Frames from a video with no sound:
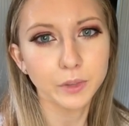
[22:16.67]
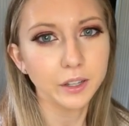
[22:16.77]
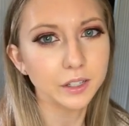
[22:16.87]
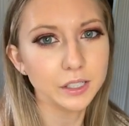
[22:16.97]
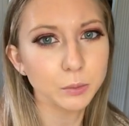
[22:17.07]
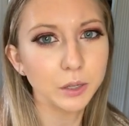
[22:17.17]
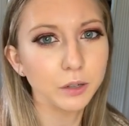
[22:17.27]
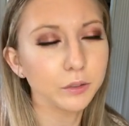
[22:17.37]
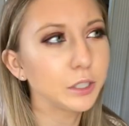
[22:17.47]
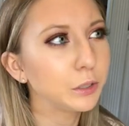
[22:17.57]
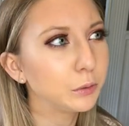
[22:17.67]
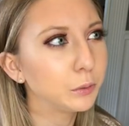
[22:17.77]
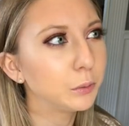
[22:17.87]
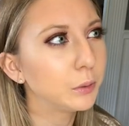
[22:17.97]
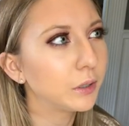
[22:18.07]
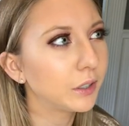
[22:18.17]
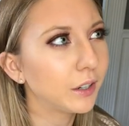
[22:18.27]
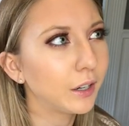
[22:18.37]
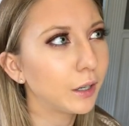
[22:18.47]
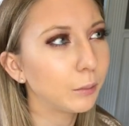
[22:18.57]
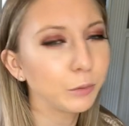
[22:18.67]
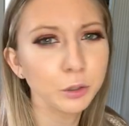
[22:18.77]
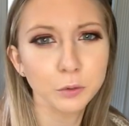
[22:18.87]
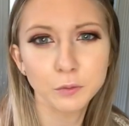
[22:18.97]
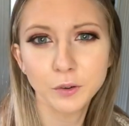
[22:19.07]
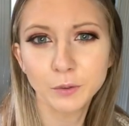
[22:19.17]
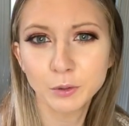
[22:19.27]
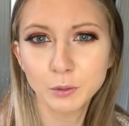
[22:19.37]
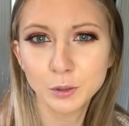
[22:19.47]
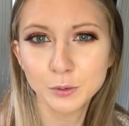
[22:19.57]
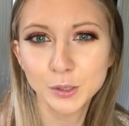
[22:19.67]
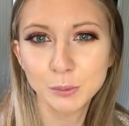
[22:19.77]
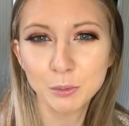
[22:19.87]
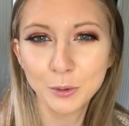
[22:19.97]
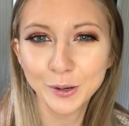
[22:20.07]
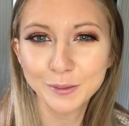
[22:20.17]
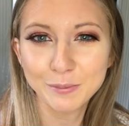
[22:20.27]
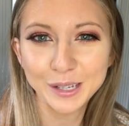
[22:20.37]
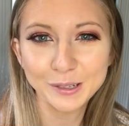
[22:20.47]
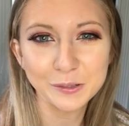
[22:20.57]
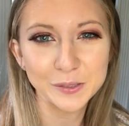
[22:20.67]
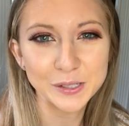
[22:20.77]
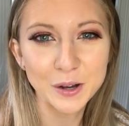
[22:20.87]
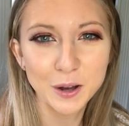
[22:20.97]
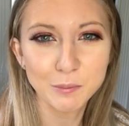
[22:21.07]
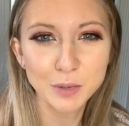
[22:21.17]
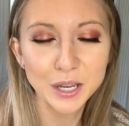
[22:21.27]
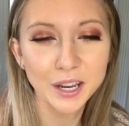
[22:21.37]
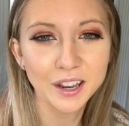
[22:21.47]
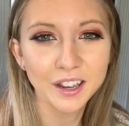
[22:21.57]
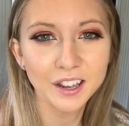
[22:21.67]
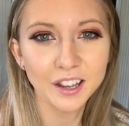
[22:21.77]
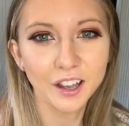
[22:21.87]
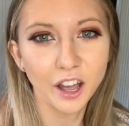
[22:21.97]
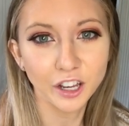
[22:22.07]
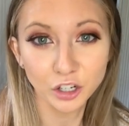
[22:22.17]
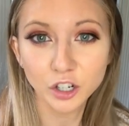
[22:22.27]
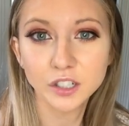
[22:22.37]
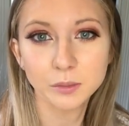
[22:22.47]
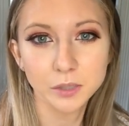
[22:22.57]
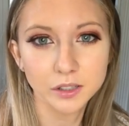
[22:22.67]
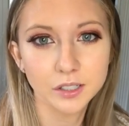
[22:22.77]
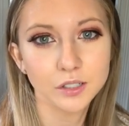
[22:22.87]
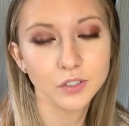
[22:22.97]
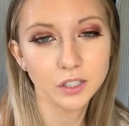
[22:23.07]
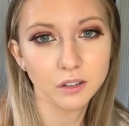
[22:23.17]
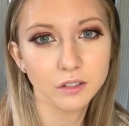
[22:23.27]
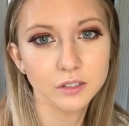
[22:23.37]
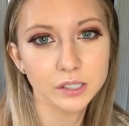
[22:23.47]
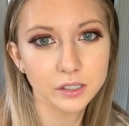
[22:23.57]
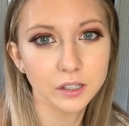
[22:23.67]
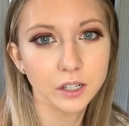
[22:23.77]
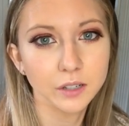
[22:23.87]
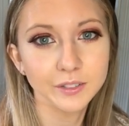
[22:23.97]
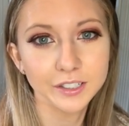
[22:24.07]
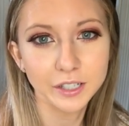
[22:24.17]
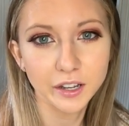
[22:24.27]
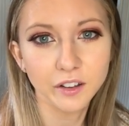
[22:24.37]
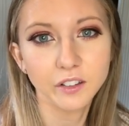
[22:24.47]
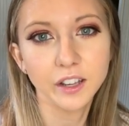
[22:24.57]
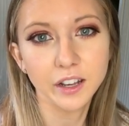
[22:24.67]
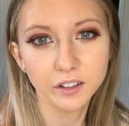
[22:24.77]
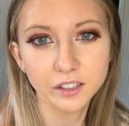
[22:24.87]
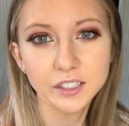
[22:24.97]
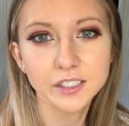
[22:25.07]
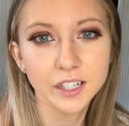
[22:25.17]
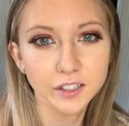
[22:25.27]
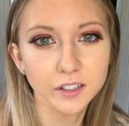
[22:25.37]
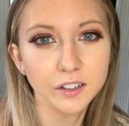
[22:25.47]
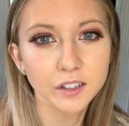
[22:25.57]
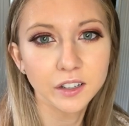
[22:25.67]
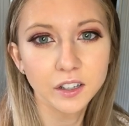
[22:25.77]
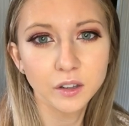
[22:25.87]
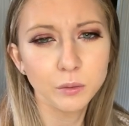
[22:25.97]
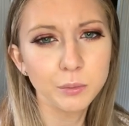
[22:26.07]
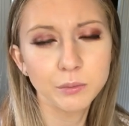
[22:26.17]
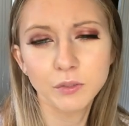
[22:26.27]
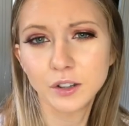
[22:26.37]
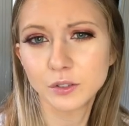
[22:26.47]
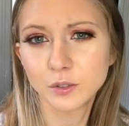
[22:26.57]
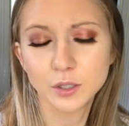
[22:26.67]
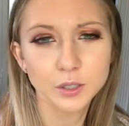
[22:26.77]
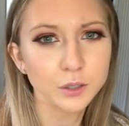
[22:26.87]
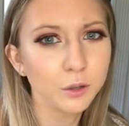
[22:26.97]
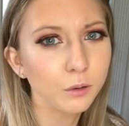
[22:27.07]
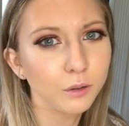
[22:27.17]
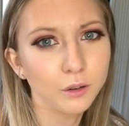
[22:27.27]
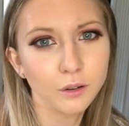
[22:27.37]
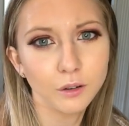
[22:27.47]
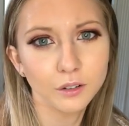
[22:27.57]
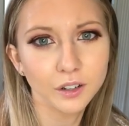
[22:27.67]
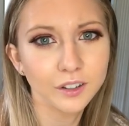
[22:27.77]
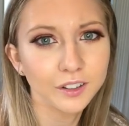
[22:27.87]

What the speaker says: As well to, you know, for everyone who's supported me, who's taught me, encouraged me in this field, Danielle, Allie, Xenia. We've been friends for so long.